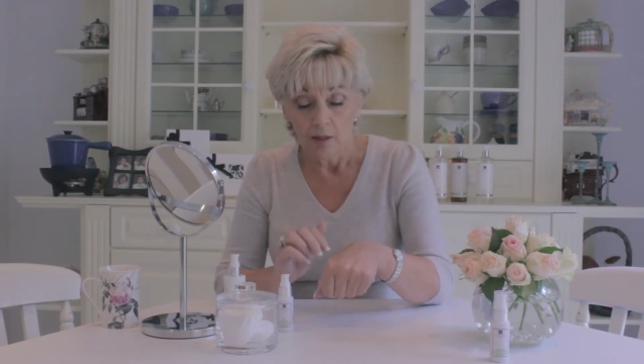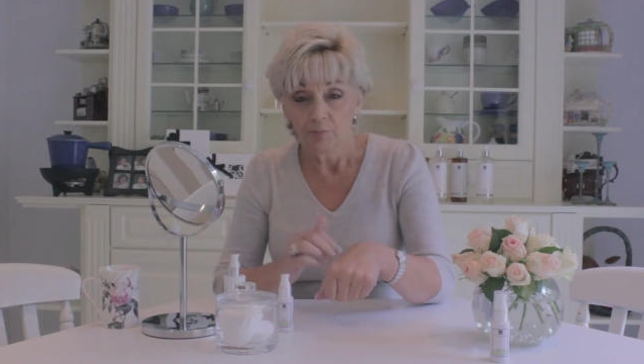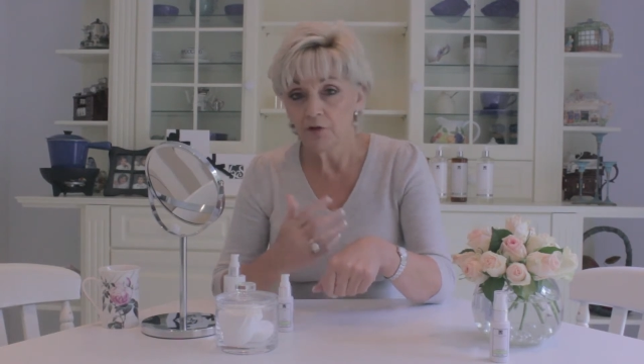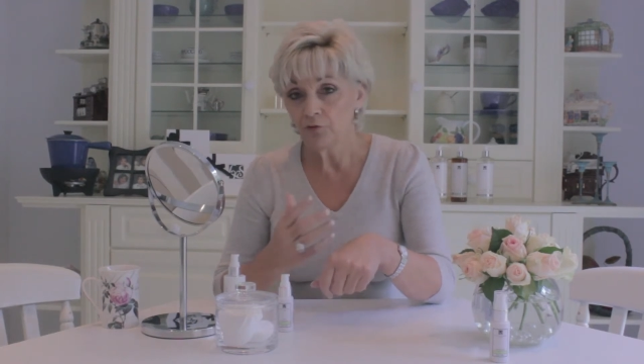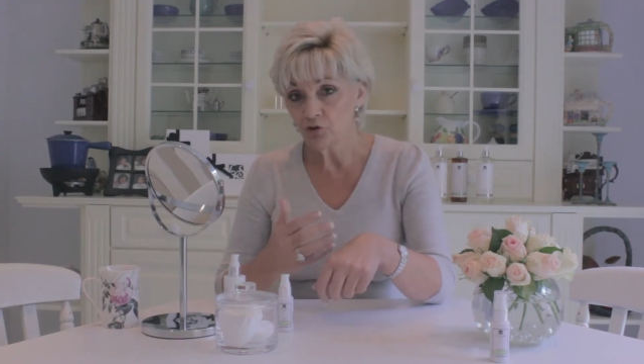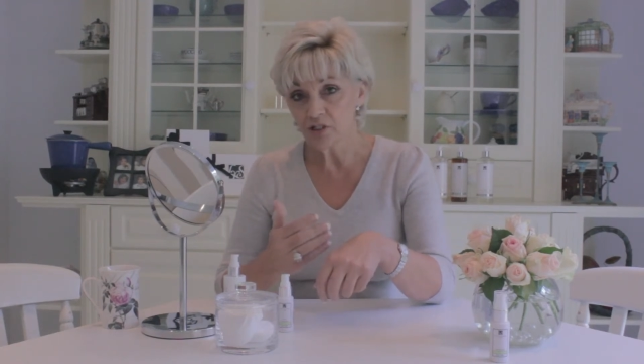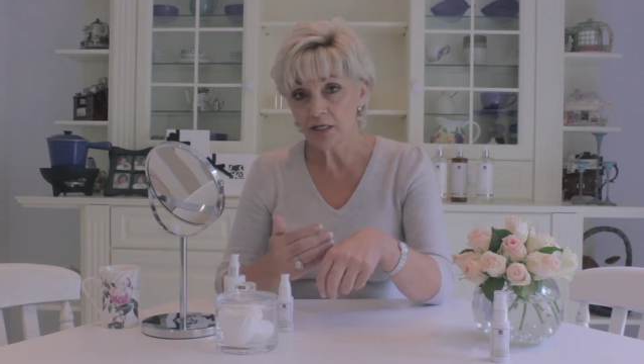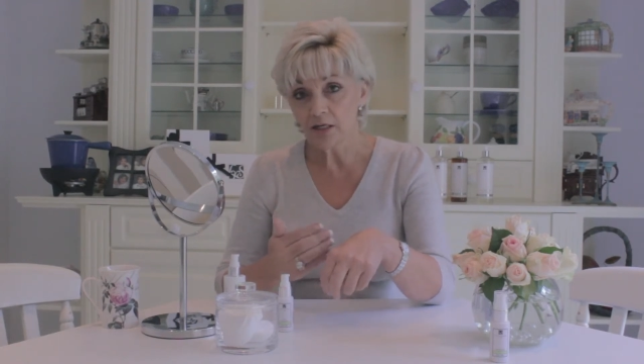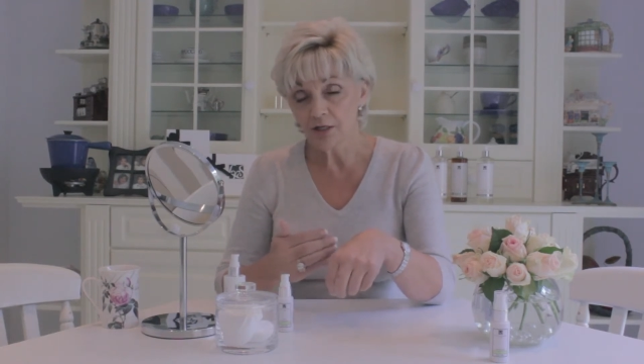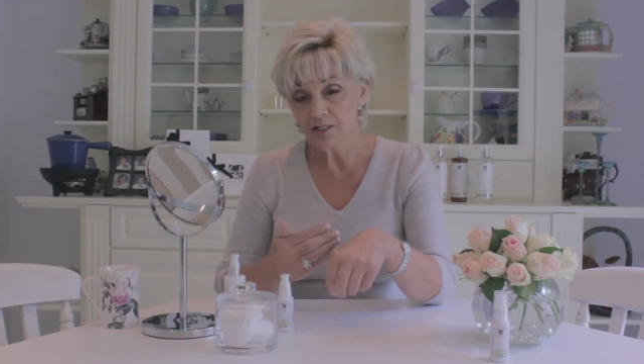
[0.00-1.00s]
But if you're
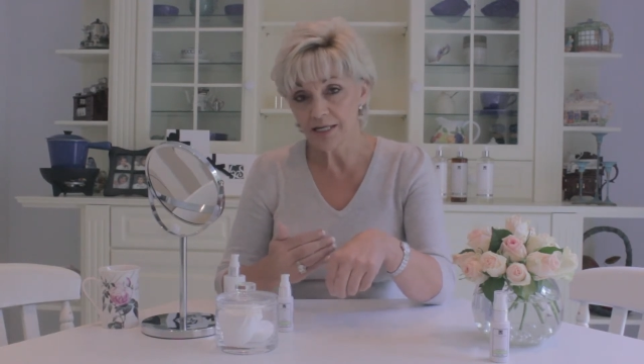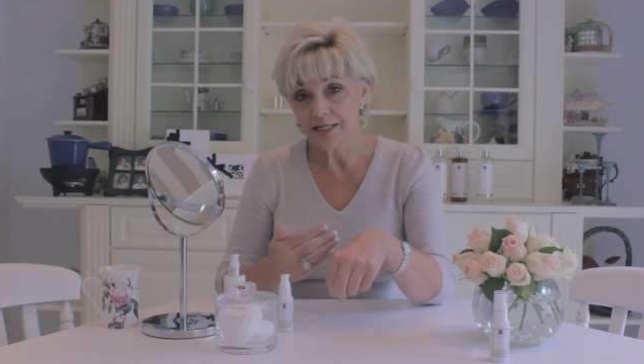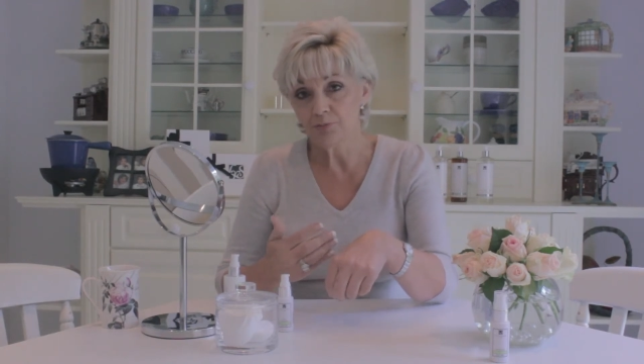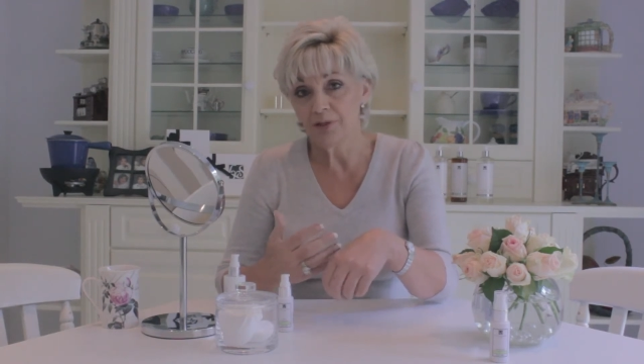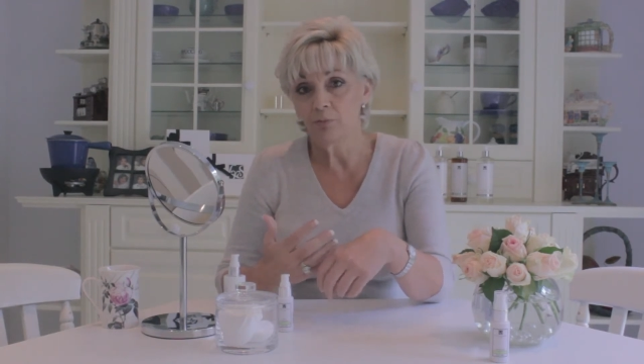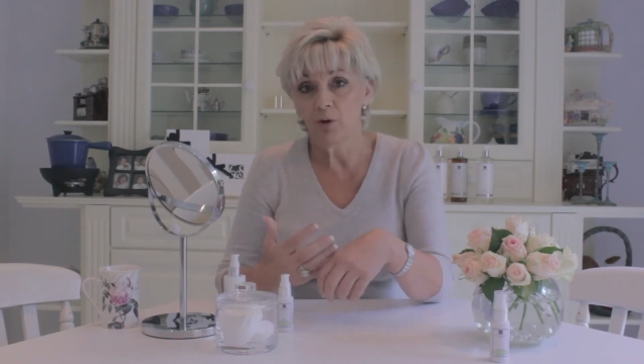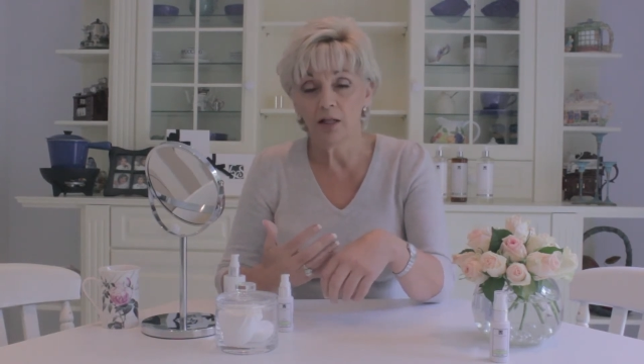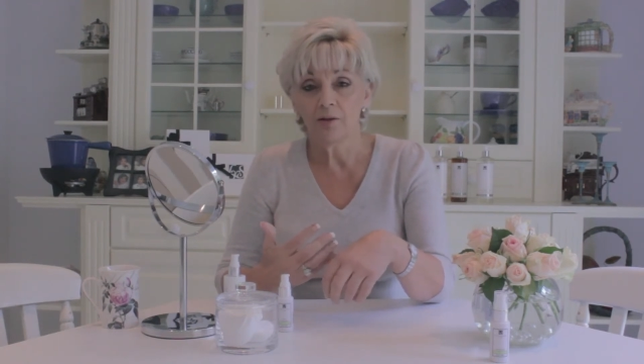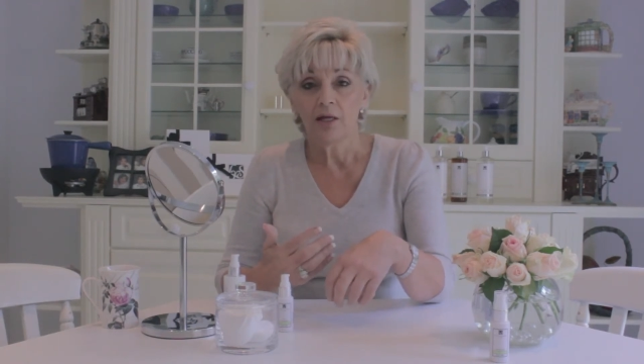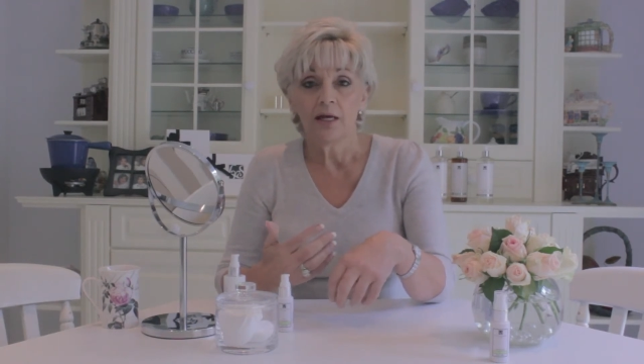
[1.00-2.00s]
going to say to me, well,